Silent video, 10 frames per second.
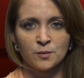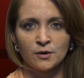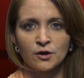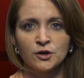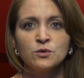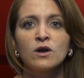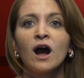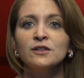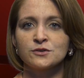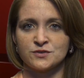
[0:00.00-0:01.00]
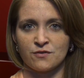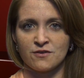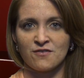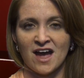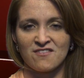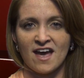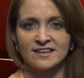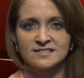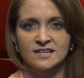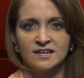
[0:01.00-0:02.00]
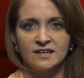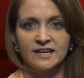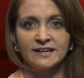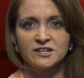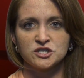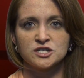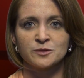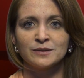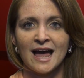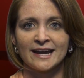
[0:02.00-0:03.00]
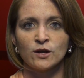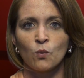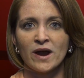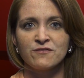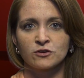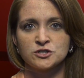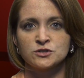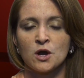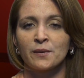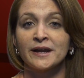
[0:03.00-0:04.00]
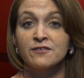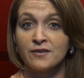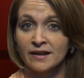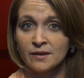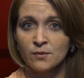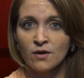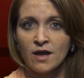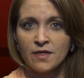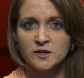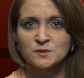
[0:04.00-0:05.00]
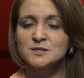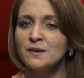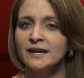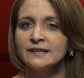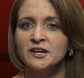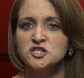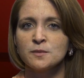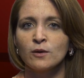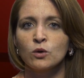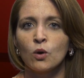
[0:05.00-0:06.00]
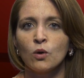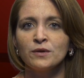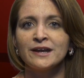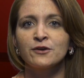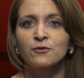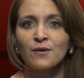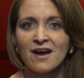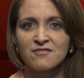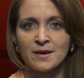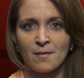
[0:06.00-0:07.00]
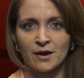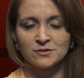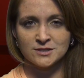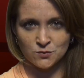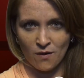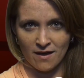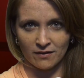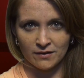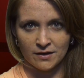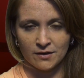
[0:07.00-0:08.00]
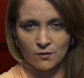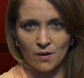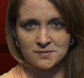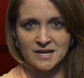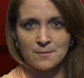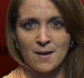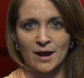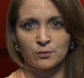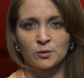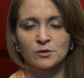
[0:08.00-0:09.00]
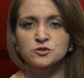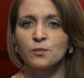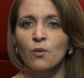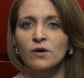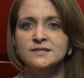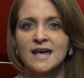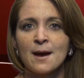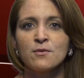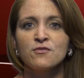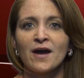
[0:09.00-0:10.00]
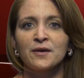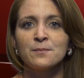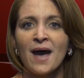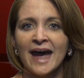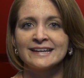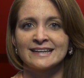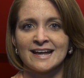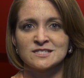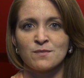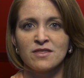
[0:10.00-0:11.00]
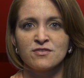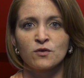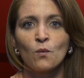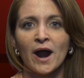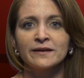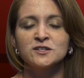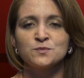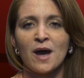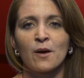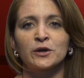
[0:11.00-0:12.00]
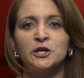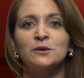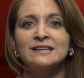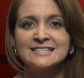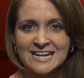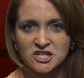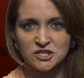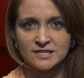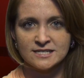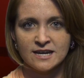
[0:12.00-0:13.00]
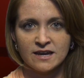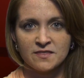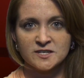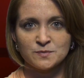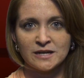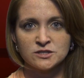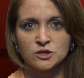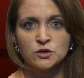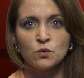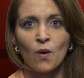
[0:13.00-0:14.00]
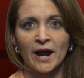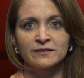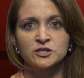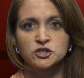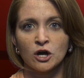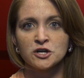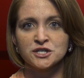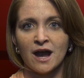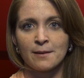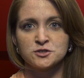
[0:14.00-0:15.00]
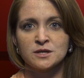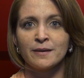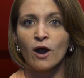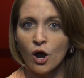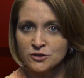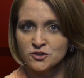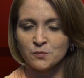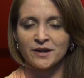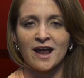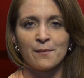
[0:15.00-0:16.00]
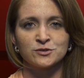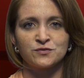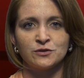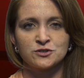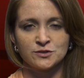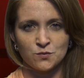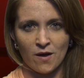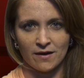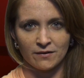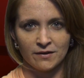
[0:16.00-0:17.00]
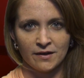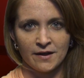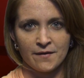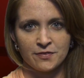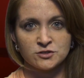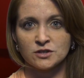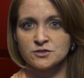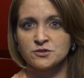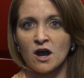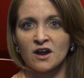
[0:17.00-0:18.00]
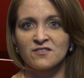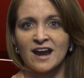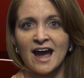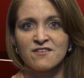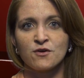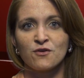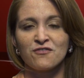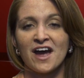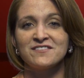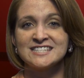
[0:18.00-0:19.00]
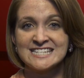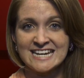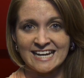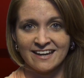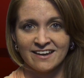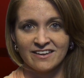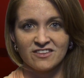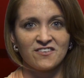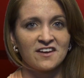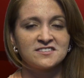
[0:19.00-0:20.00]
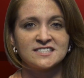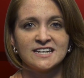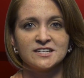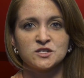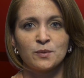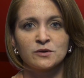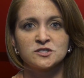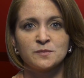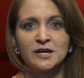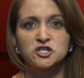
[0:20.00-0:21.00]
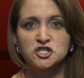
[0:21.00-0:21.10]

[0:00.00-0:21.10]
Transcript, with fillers: rumored are new colors for the 5S. In addition to the black and white versions already available, there's been speculation about gold and graphite models as well. Website Mac Rumors reports Apple filed a patent last month for wireless power utilizations. This means a new wireless charging option may also be in Apple's future as well. There's also talk of an iPhone 5C. The 5C is supposed to be a